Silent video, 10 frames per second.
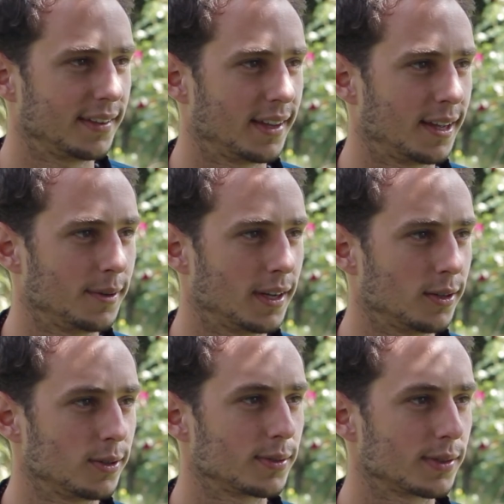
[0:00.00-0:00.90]
And
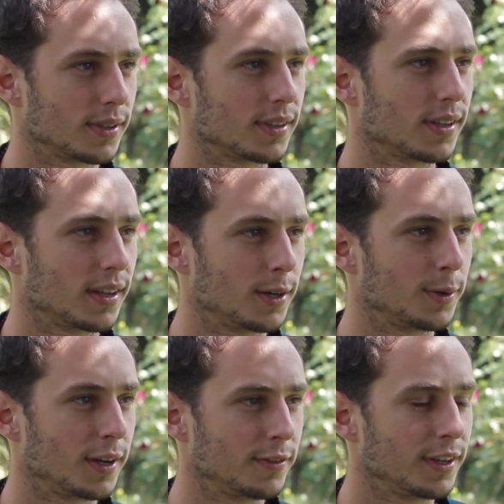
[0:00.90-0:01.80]
now
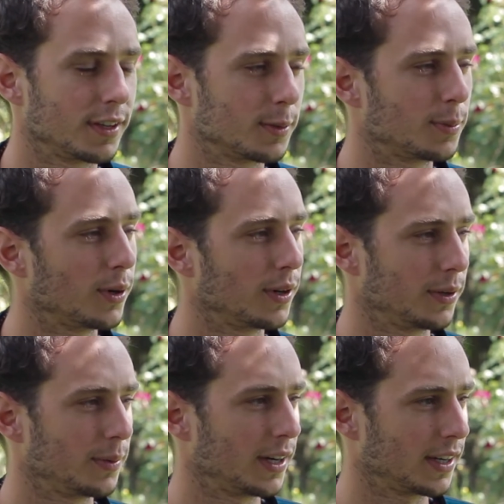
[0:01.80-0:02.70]
arriving at the
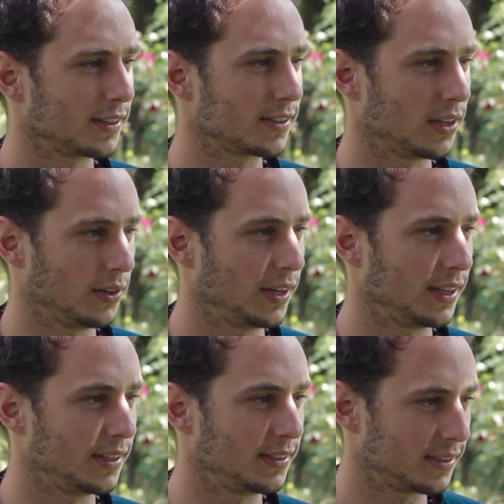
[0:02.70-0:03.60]
point where I can say, all right,
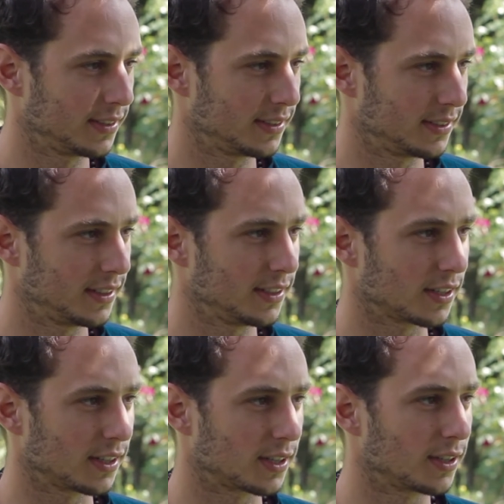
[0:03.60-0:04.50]
these
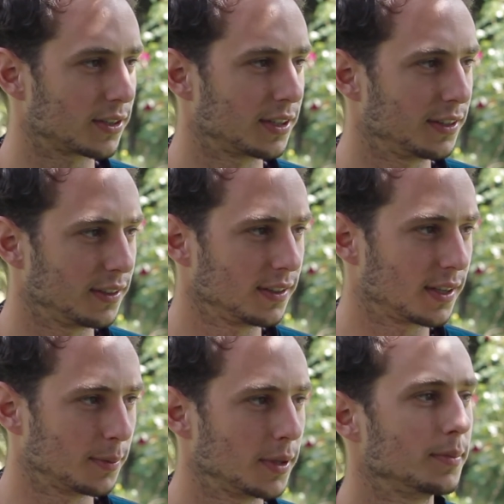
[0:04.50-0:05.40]
are concrete
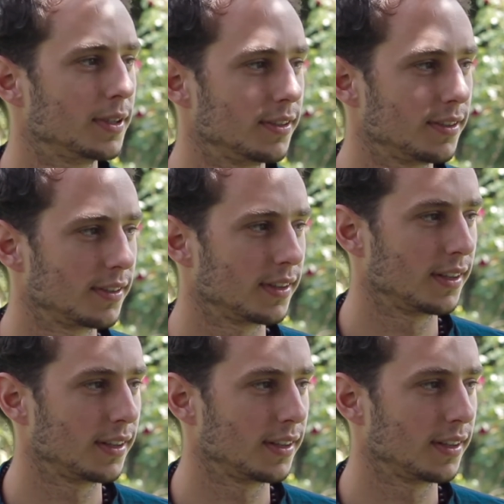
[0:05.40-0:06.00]
commitments.